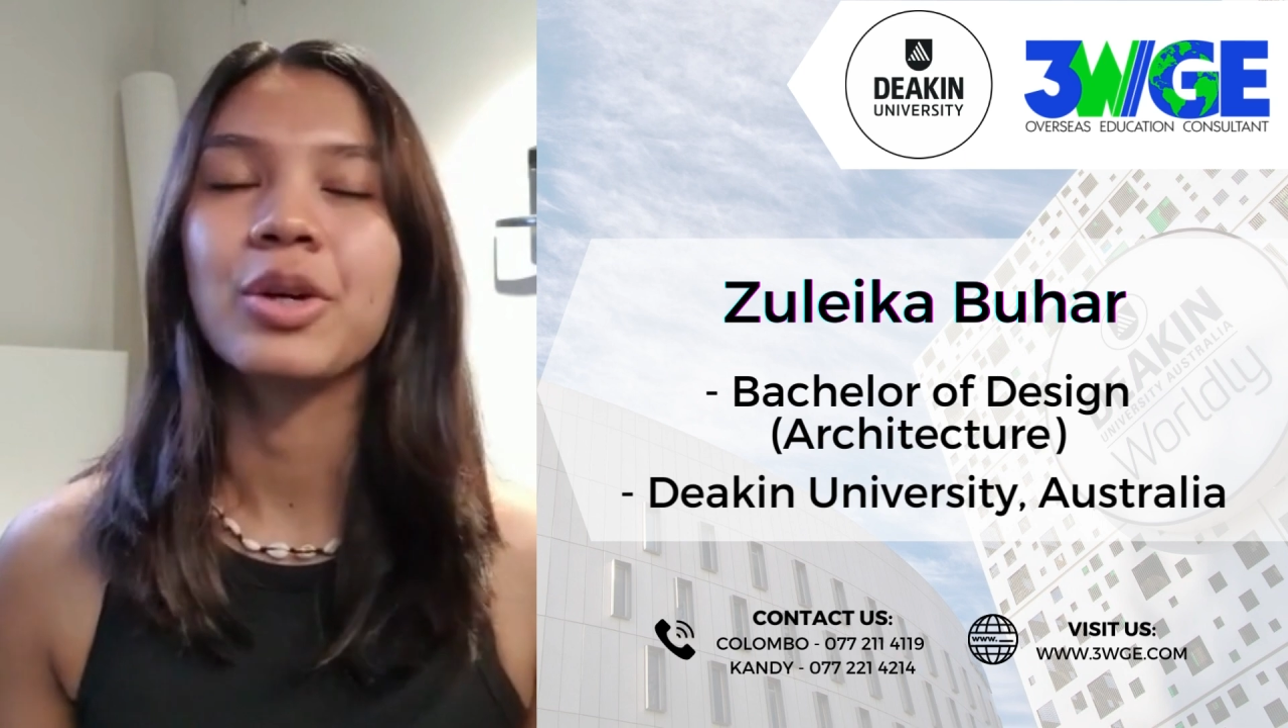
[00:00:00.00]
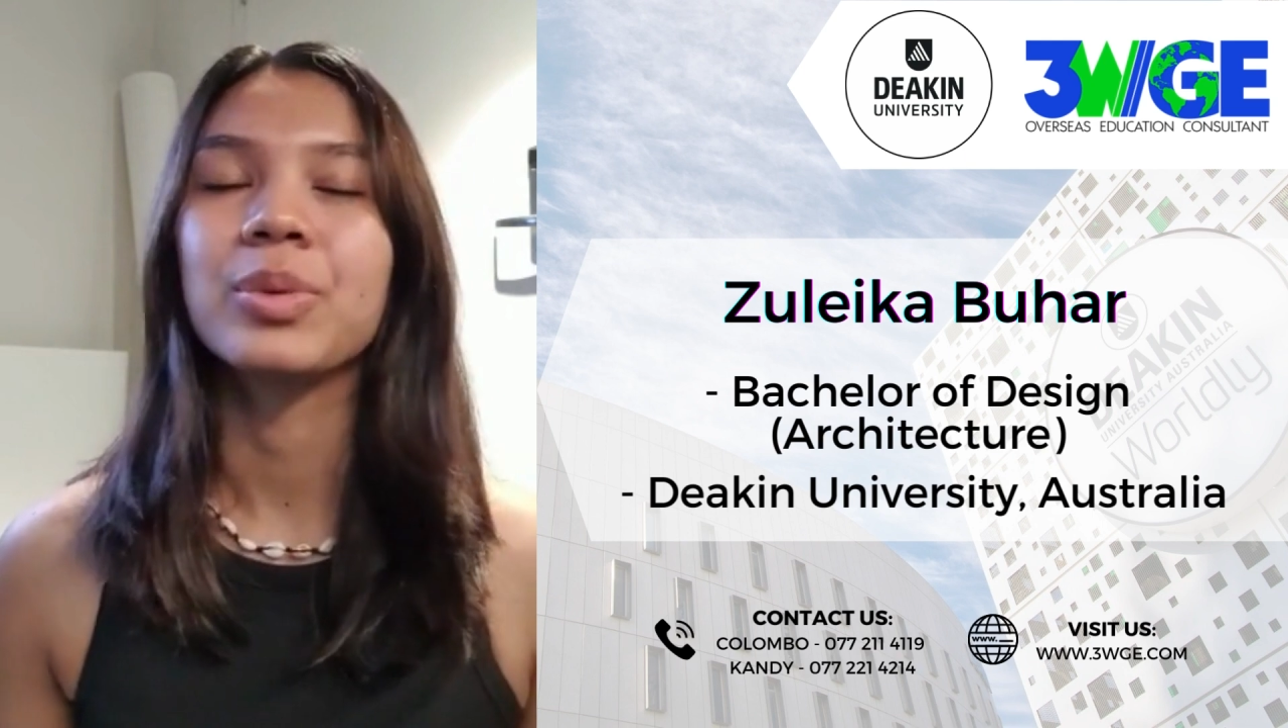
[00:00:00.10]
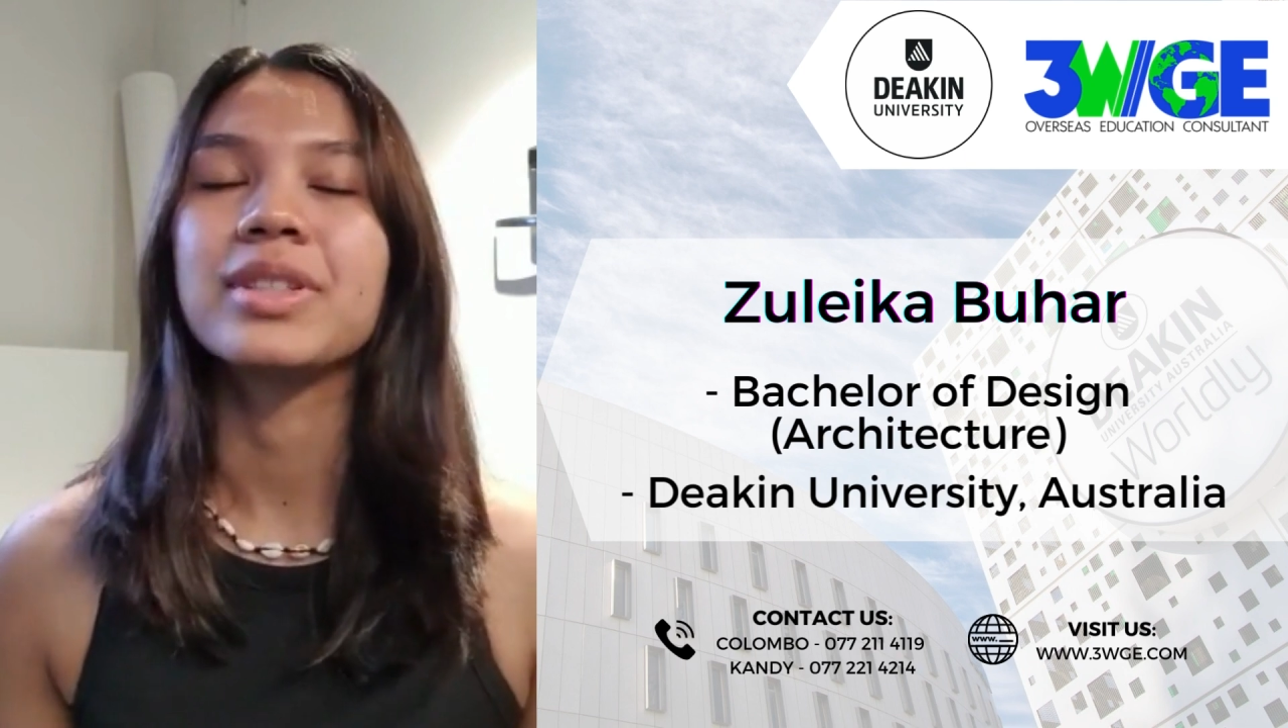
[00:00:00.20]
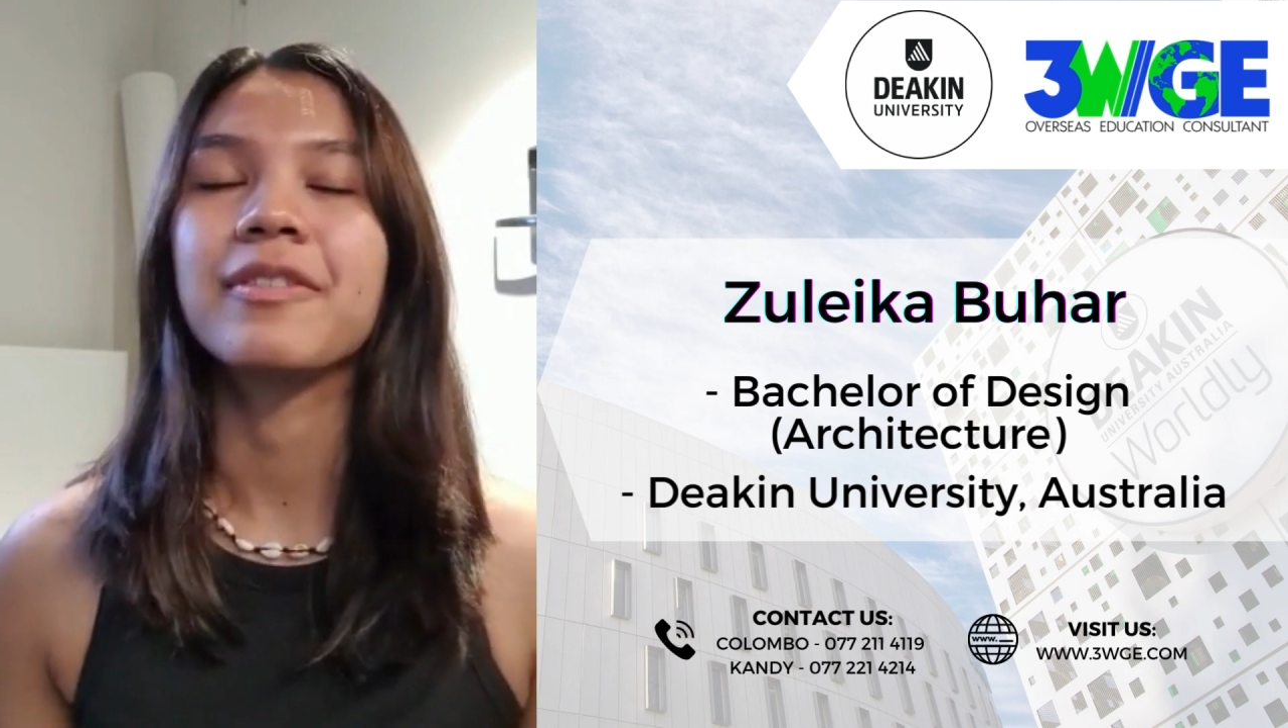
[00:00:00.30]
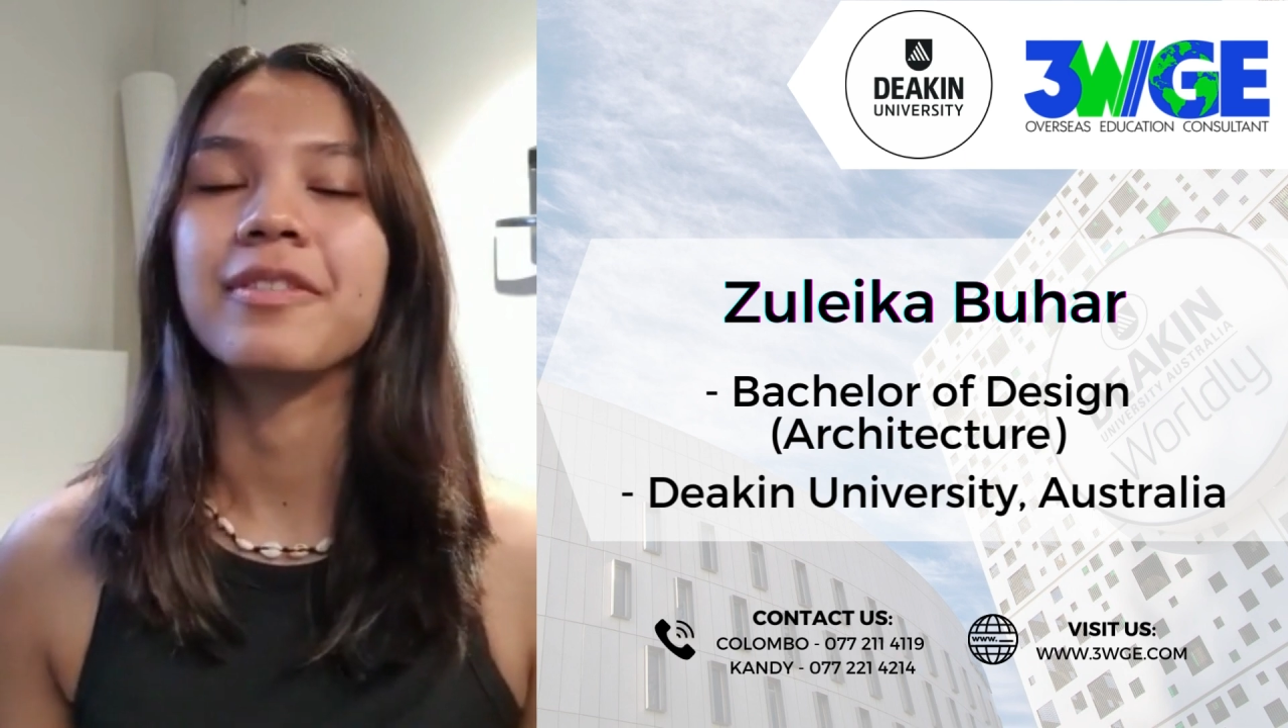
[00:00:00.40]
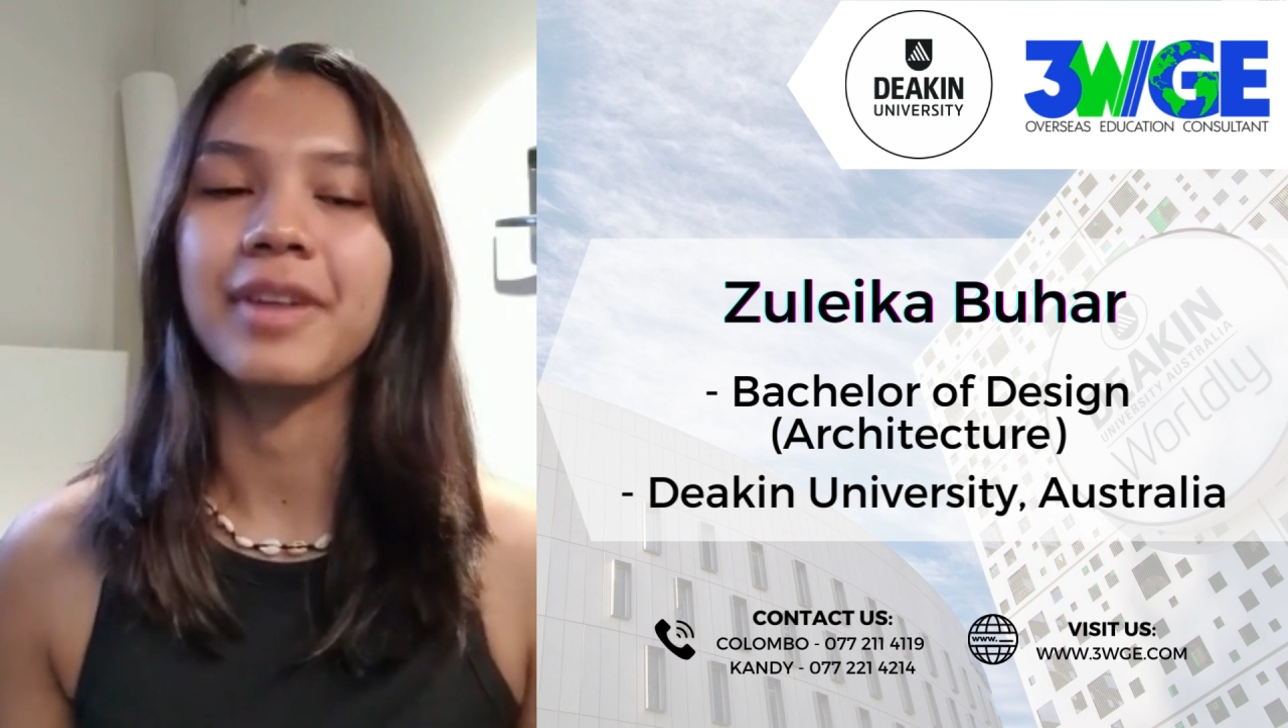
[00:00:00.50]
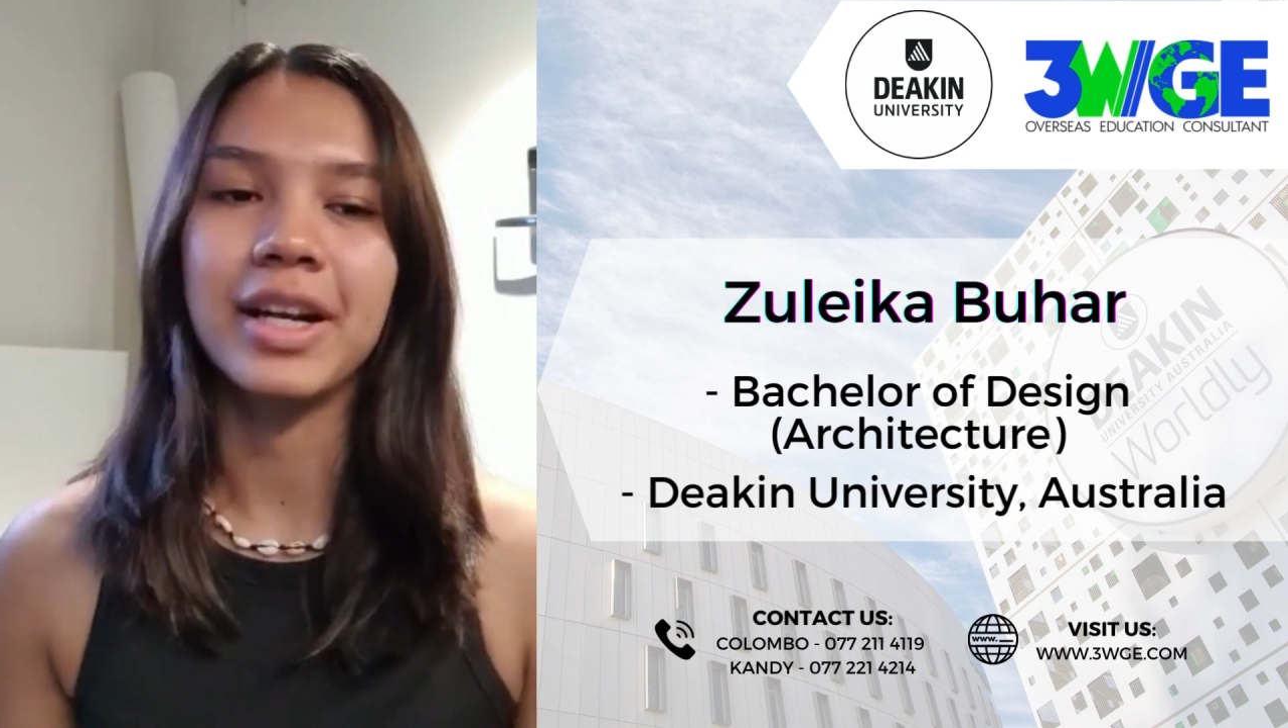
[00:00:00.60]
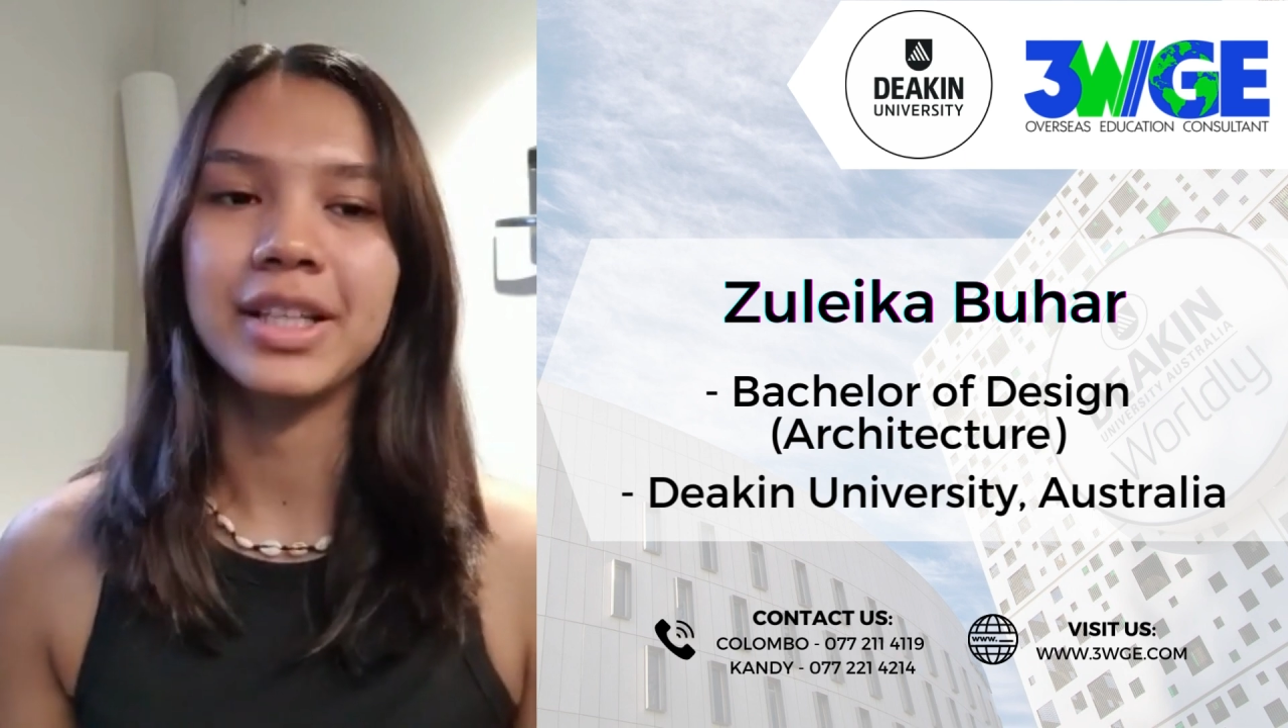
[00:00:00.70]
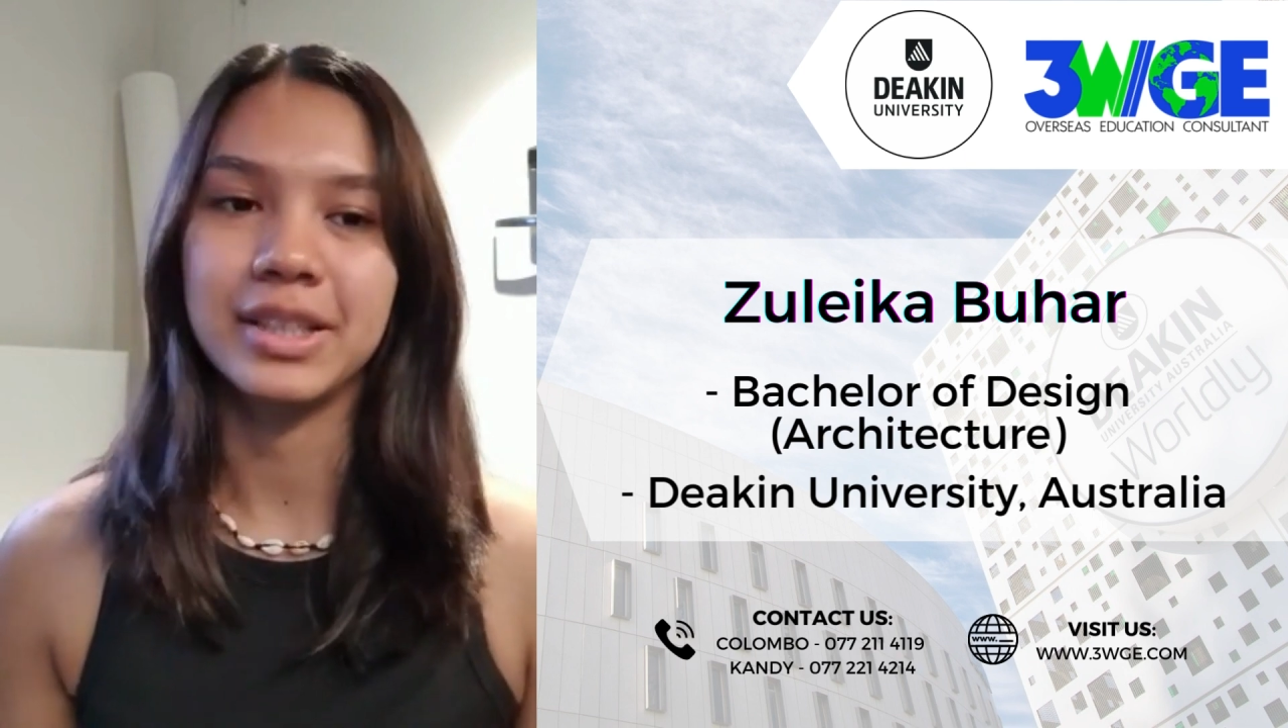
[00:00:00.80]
was a very